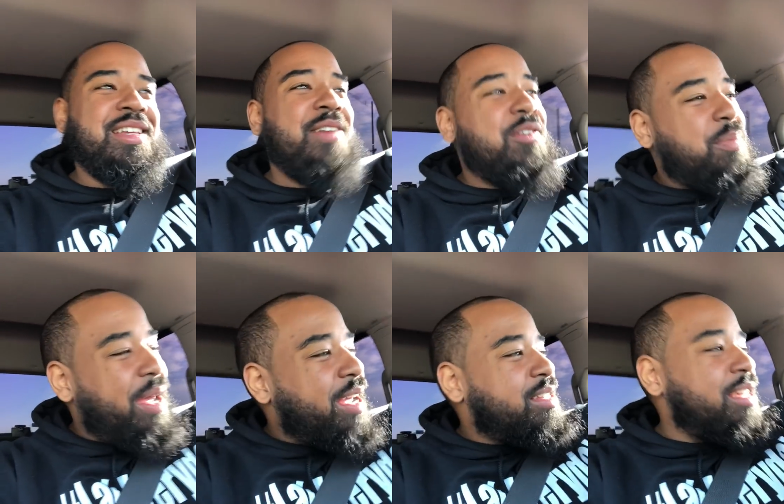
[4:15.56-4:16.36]
if you
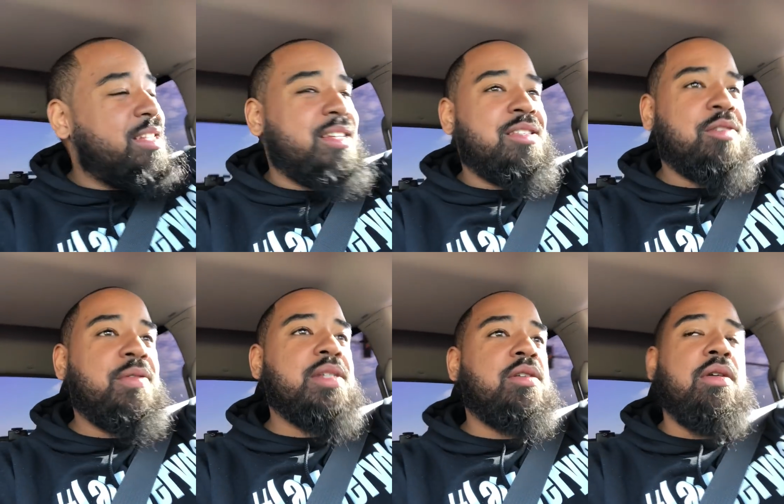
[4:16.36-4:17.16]
pay attention to
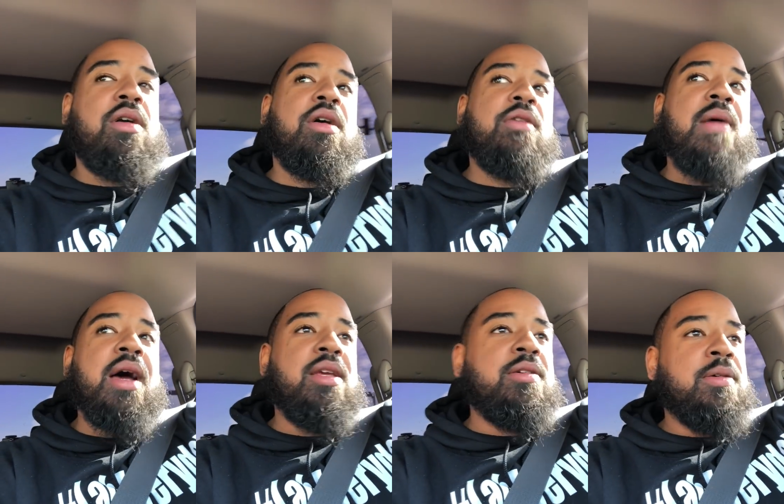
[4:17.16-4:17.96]
what's going on
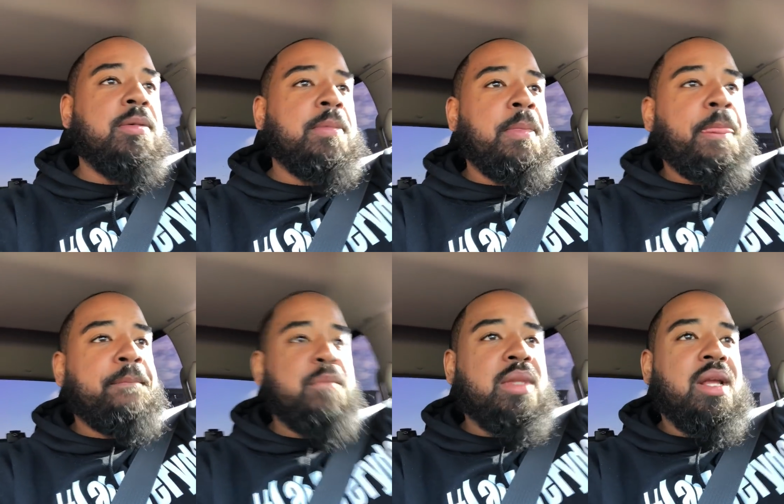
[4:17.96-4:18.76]
around you,
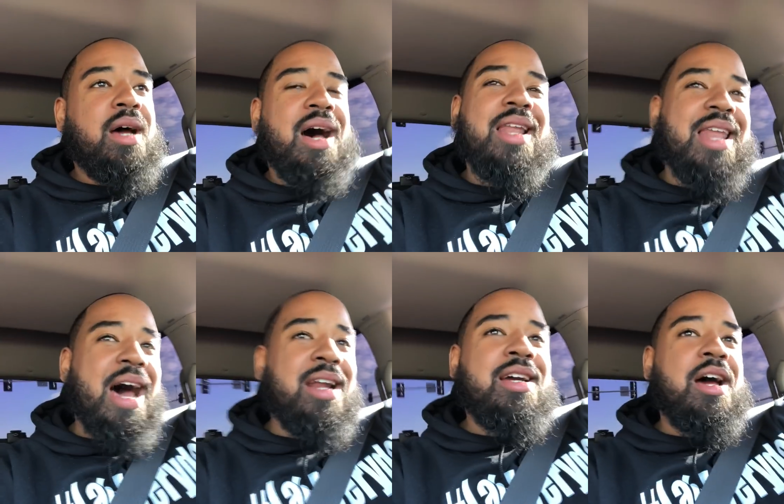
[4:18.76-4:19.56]
a
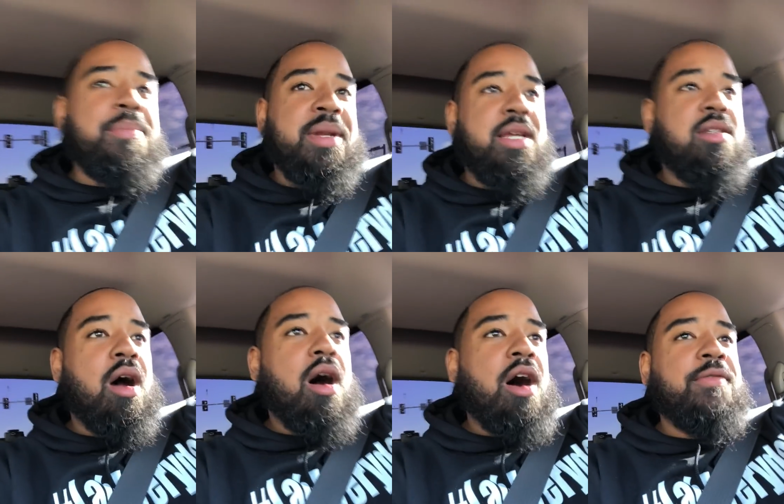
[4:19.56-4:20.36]
lot of companies
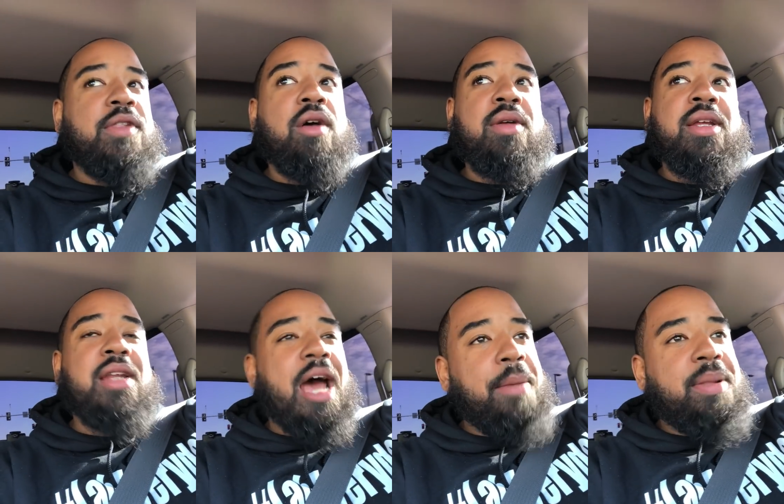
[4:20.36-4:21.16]
are
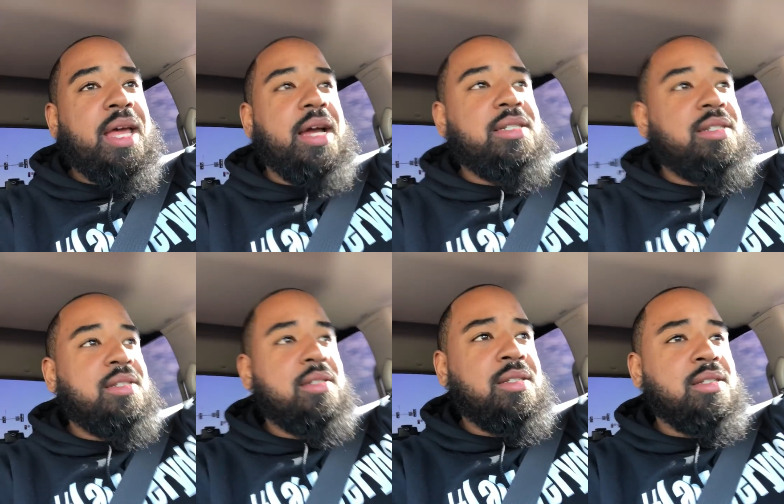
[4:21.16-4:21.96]
offloading
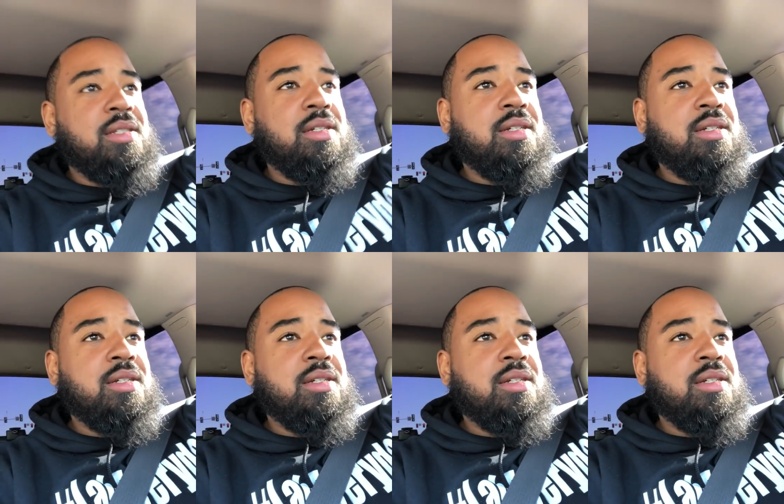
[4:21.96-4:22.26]
applications,